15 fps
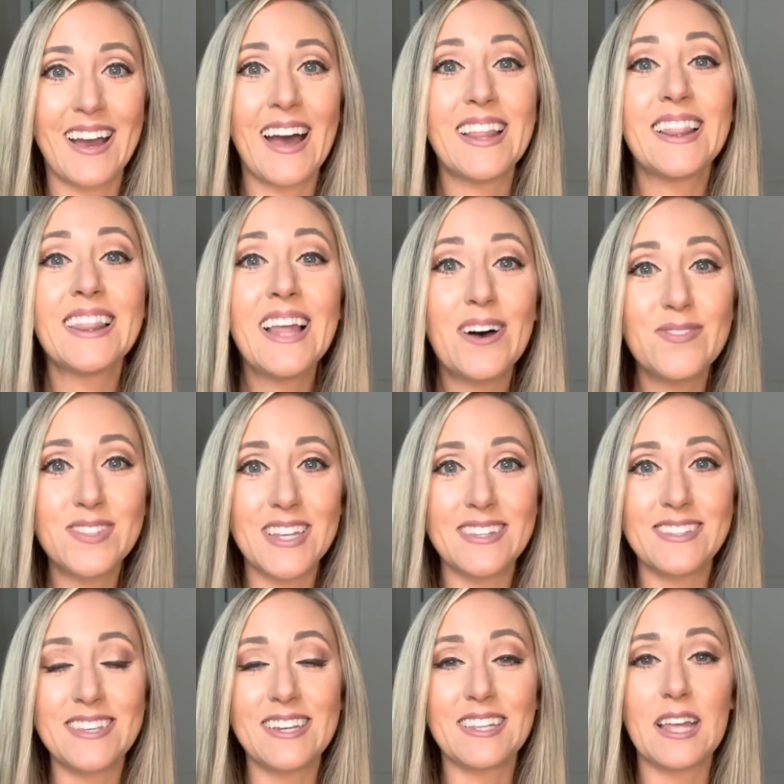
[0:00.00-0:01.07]
I love
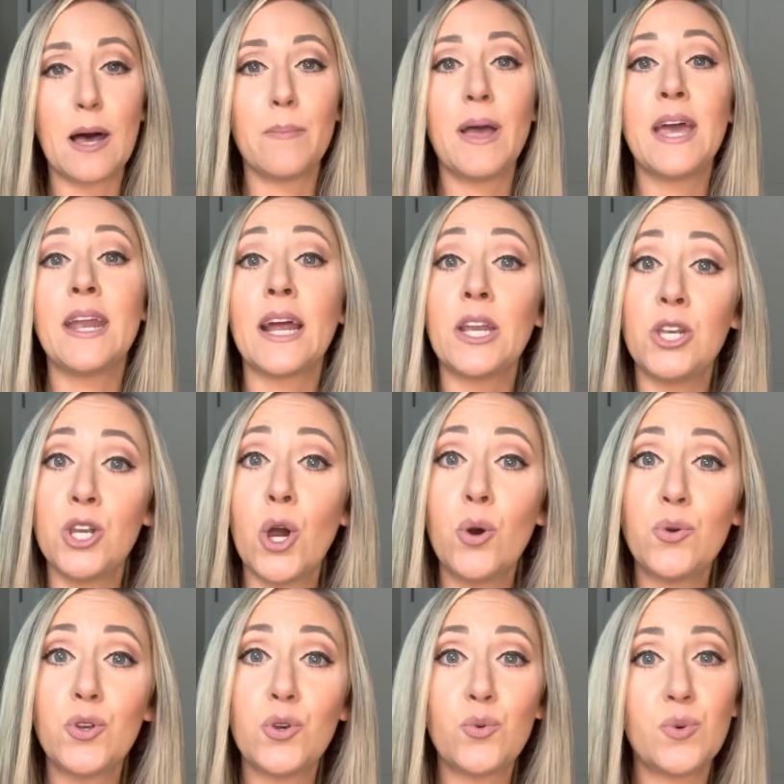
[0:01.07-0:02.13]
Scentsy Club, and I know
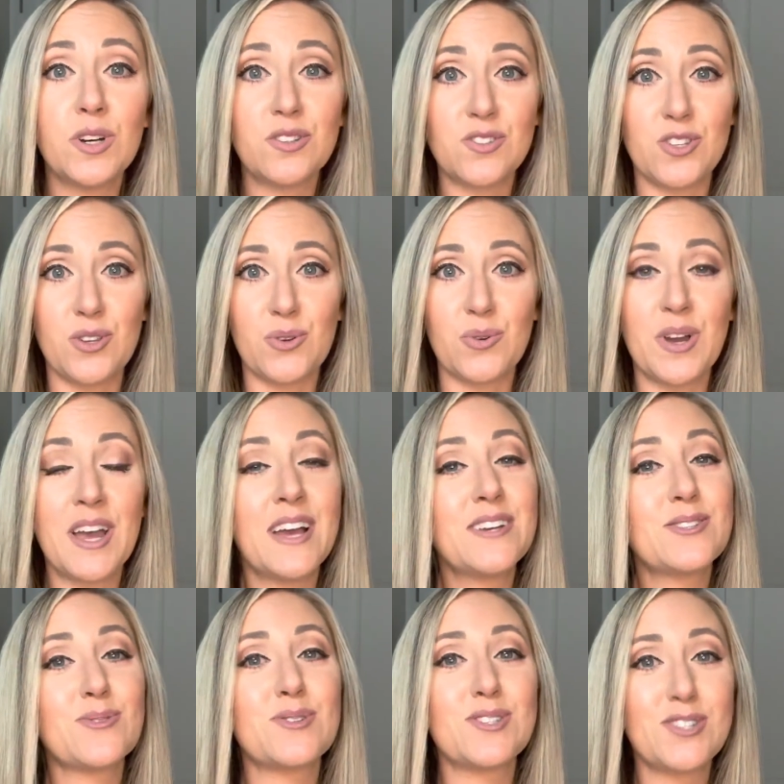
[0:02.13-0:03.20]
you will too.
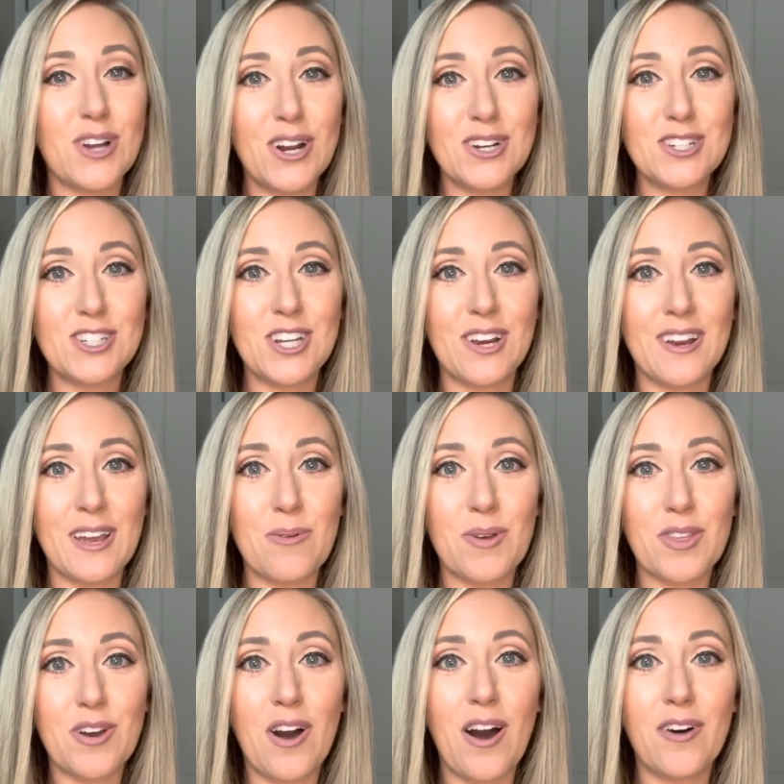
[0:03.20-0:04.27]
So start sharing it
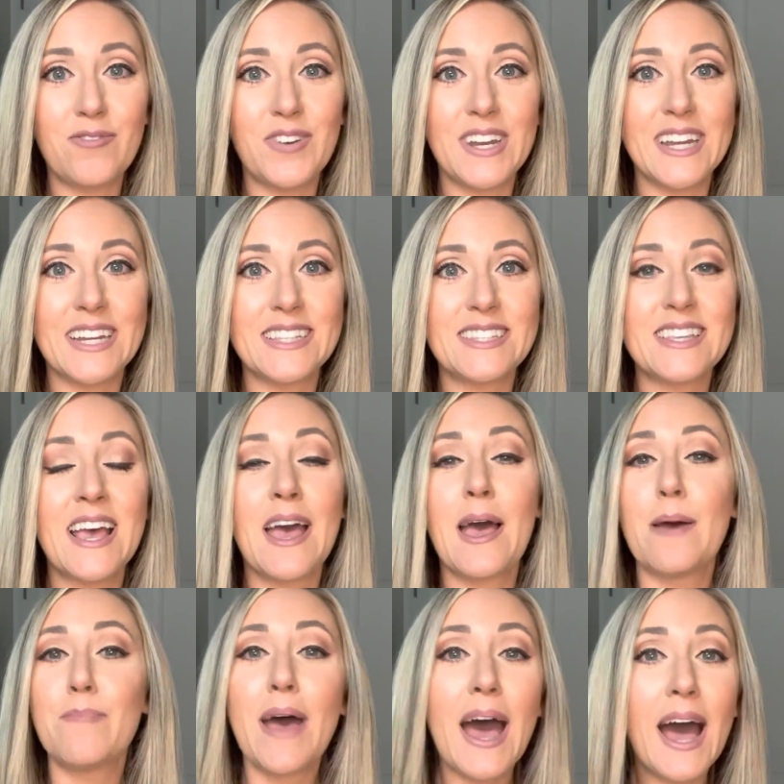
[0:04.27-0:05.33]
with confidence,
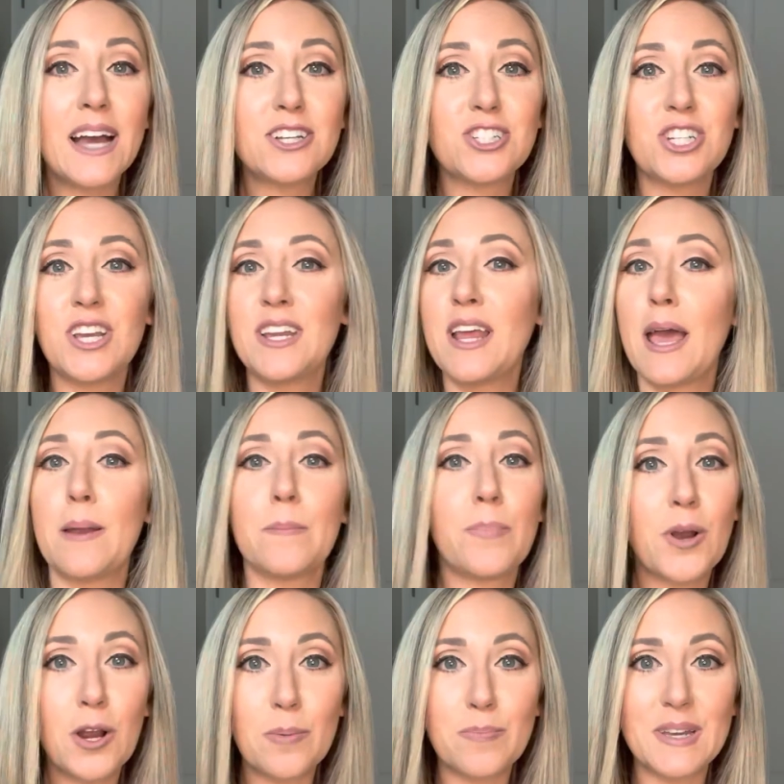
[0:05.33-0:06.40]
passion, and
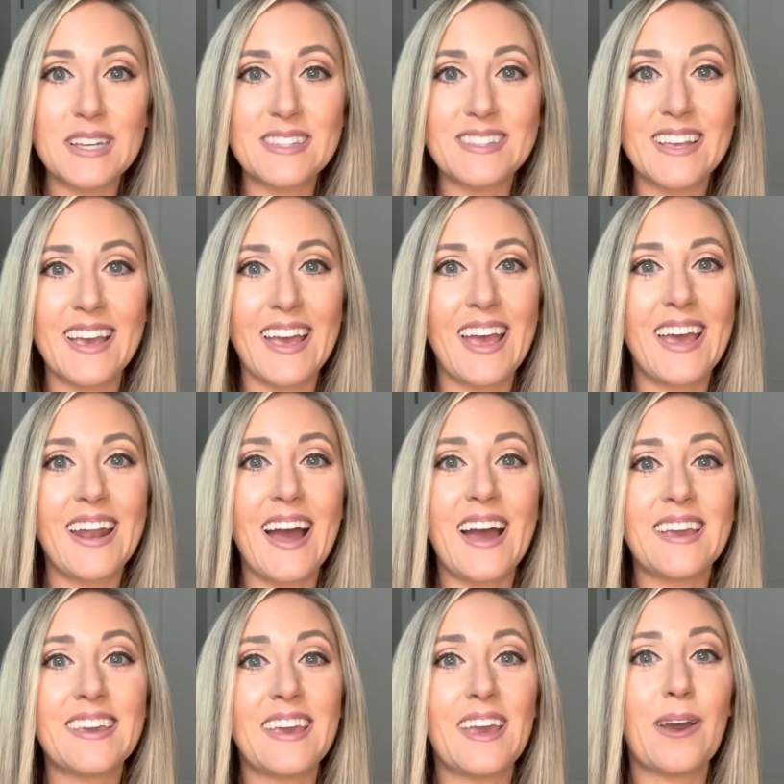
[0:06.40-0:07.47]
purpose, and I
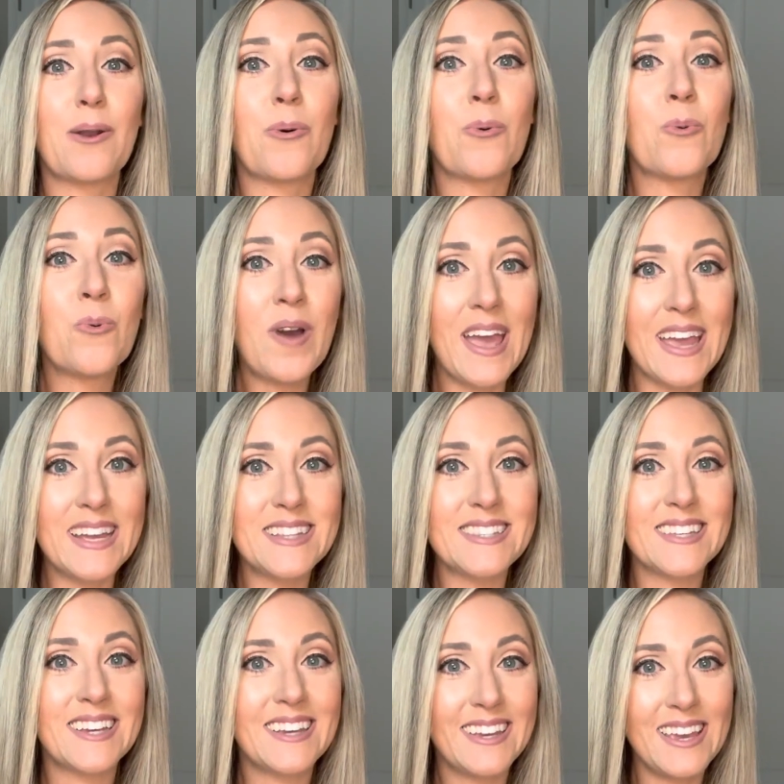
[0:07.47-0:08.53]
can't wait.
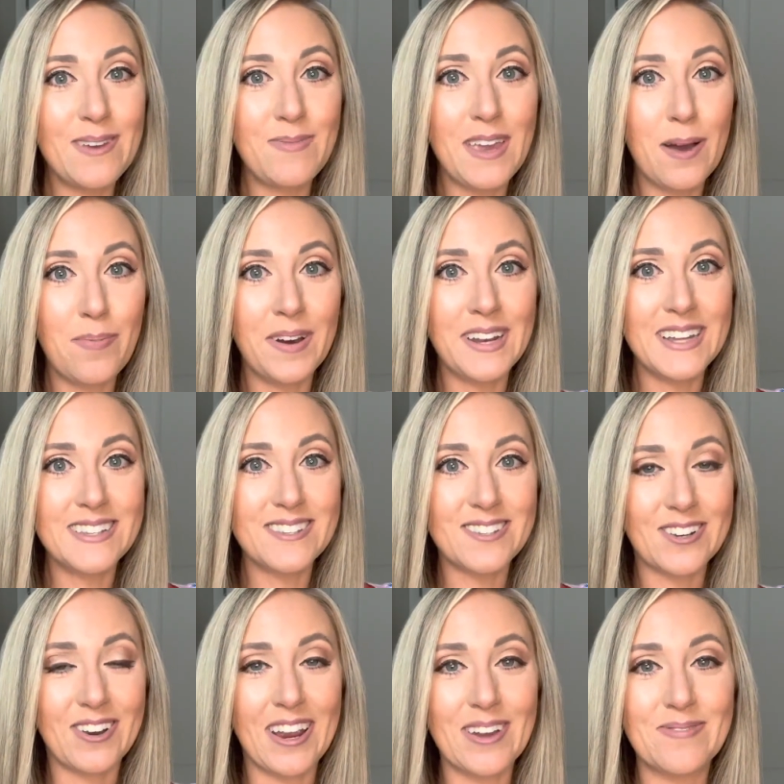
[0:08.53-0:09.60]
Hit me up on
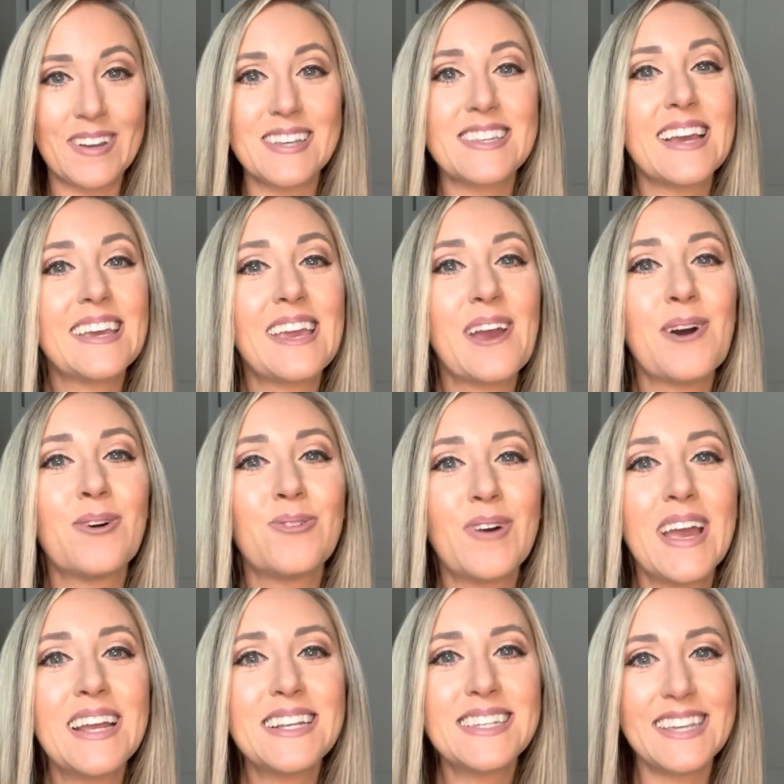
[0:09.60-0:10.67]
Instagram, because I can't
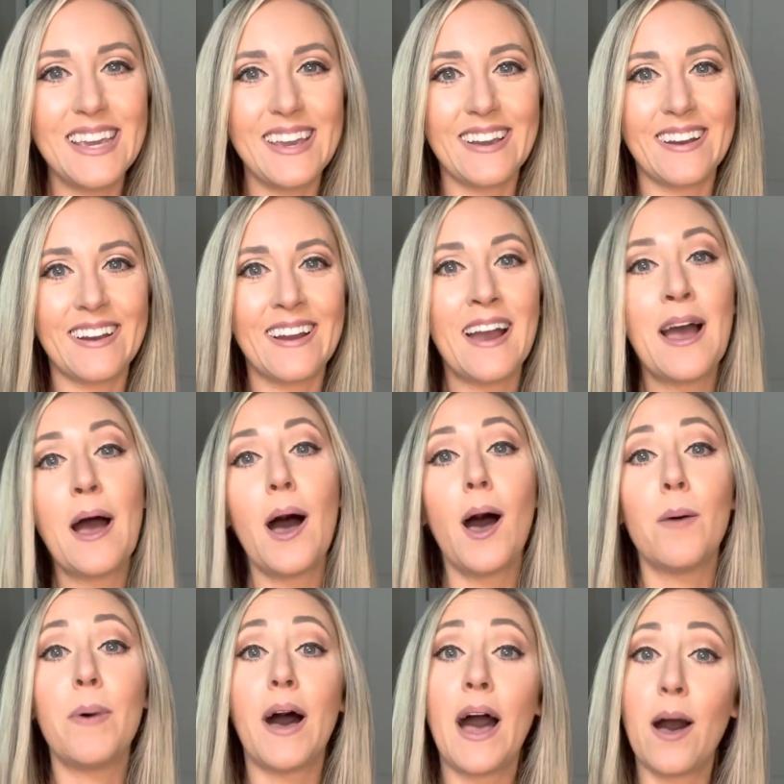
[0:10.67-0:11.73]
wait to hear
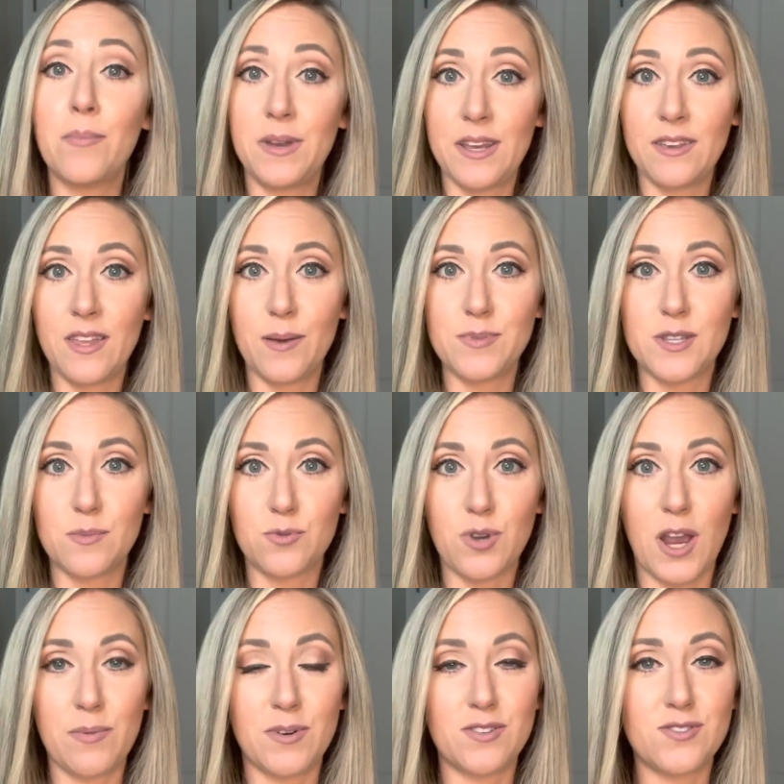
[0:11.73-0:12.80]
about how many club
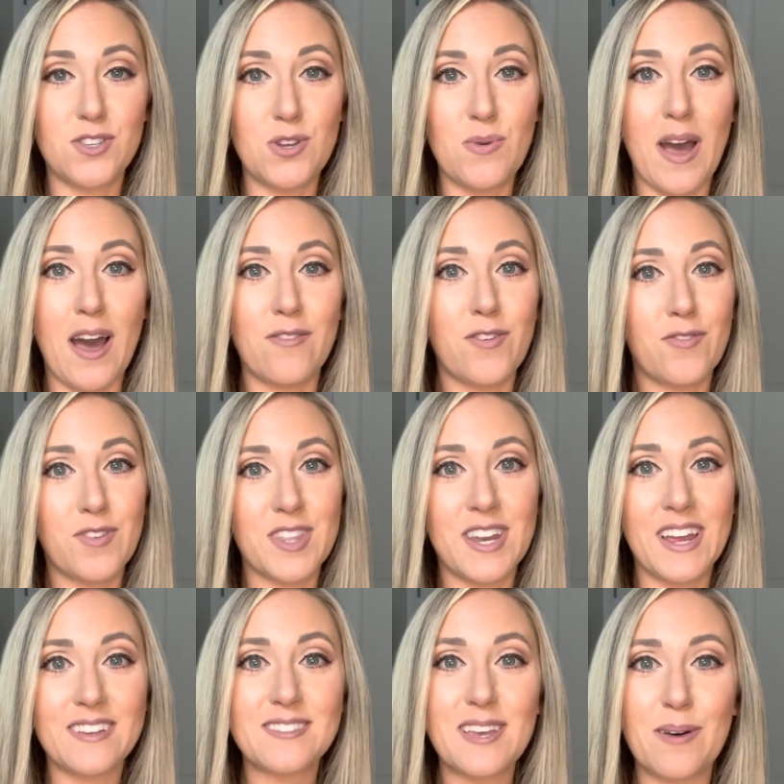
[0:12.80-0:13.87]
subscribers you have over the
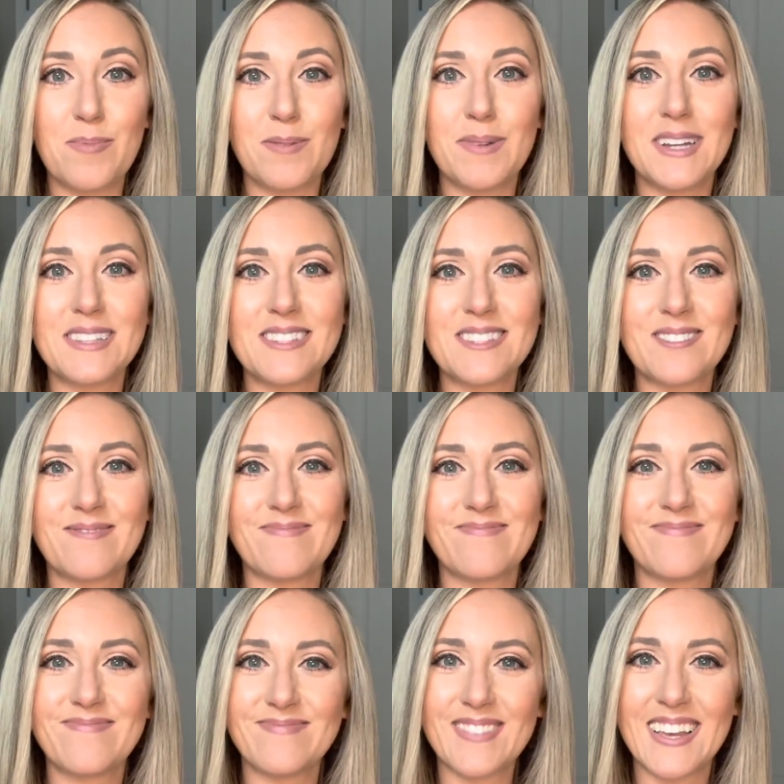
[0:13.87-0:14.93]
next couple months.
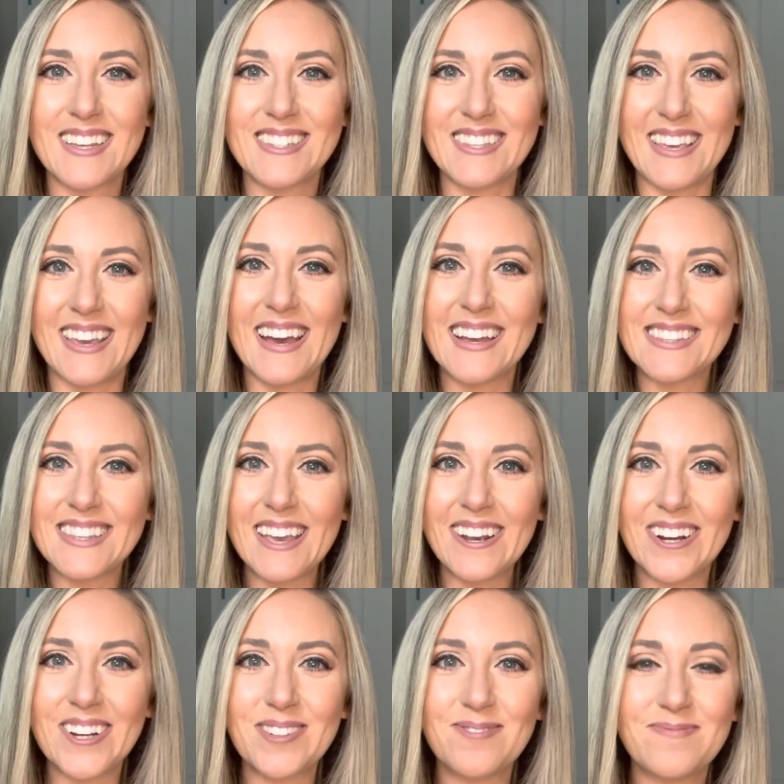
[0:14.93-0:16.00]
See you guys later.